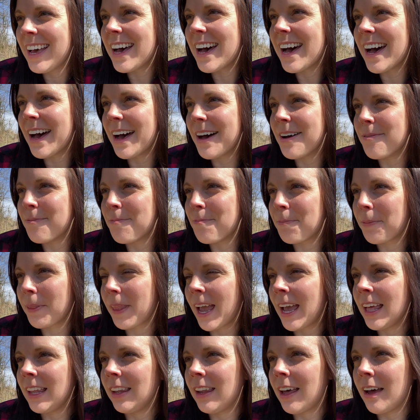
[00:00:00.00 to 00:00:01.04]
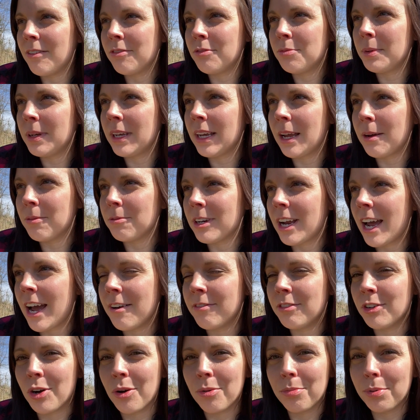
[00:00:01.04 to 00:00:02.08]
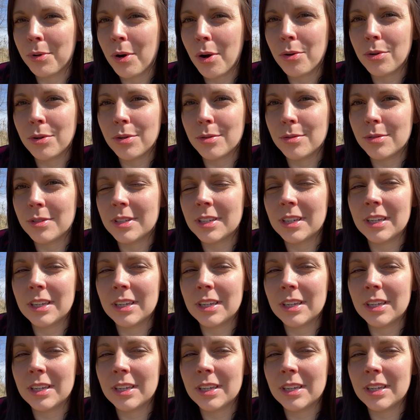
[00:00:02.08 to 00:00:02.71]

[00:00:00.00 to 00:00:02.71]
I loved being able to have your own produce,